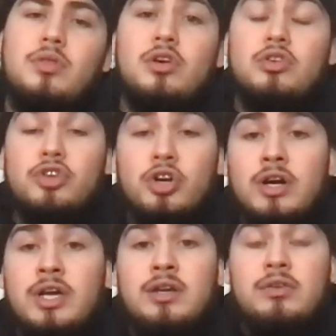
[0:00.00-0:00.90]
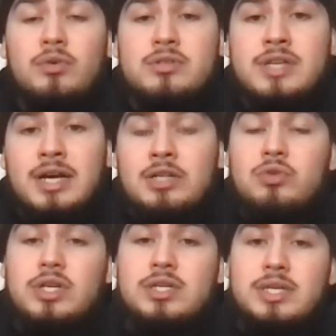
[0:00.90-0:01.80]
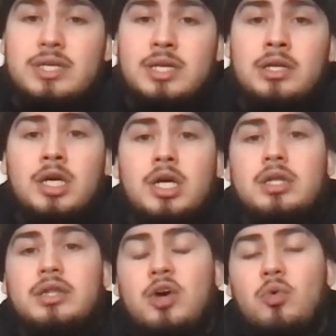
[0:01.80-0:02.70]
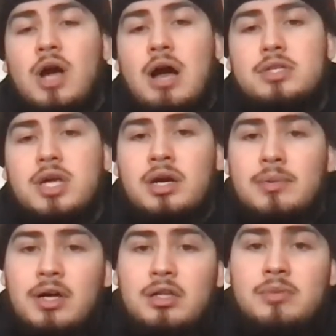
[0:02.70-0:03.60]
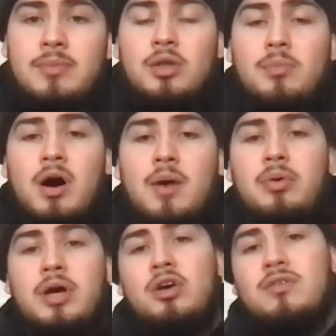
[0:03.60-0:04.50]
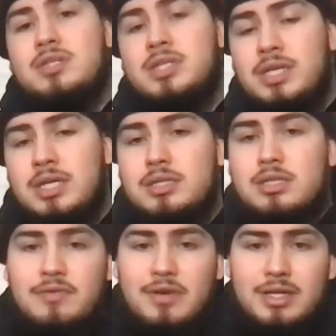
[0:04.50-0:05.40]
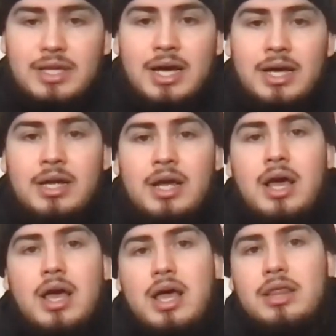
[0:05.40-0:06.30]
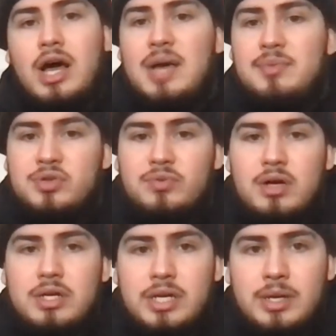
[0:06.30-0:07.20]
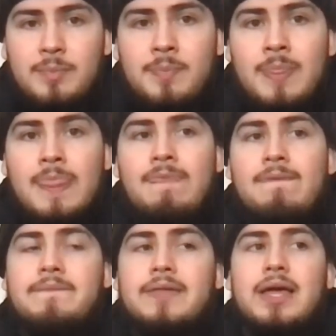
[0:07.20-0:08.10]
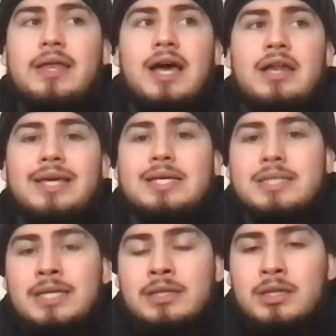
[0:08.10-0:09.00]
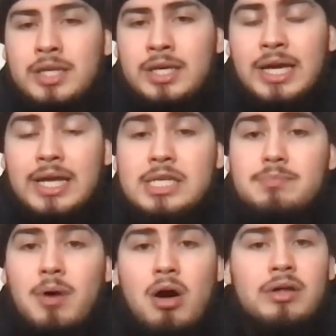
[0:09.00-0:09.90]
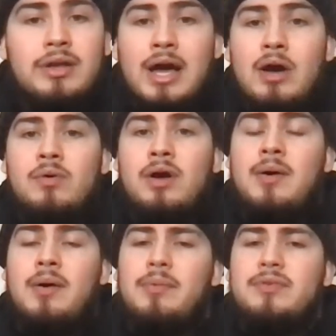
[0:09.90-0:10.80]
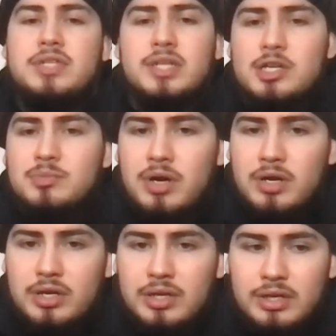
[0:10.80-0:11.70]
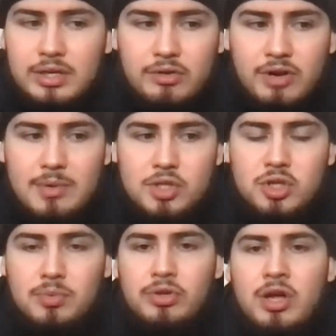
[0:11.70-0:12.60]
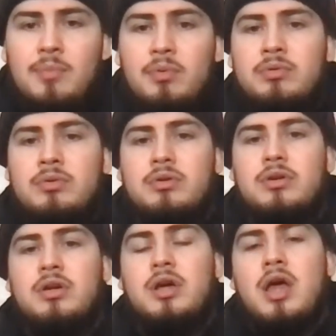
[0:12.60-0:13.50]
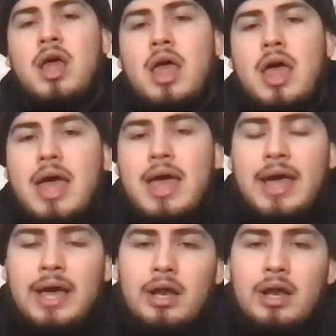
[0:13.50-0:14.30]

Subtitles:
during Zion's rookie season, I was talking about LaMelo Ball playing overseas and stuff like that, and the hype is around him. And now that he's in the league and he's balling out, I believe he's the youngest player to grab a triple-double. And